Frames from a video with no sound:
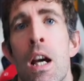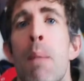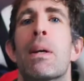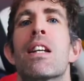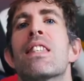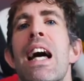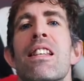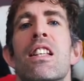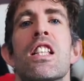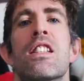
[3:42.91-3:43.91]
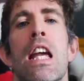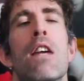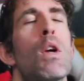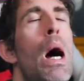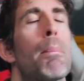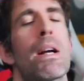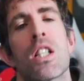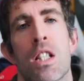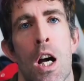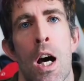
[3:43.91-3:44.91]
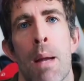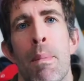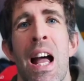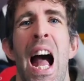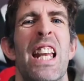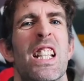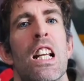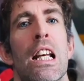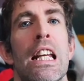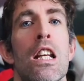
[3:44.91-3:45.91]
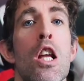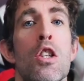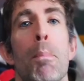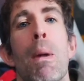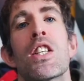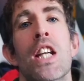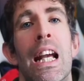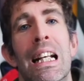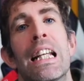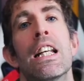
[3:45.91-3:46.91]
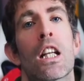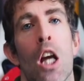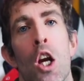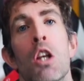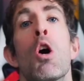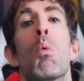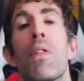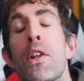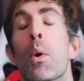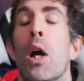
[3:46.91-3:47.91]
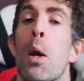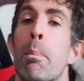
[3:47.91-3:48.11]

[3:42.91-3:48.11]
because that's going to save you a bunch of time and it's going to lead to much cleaner code within your code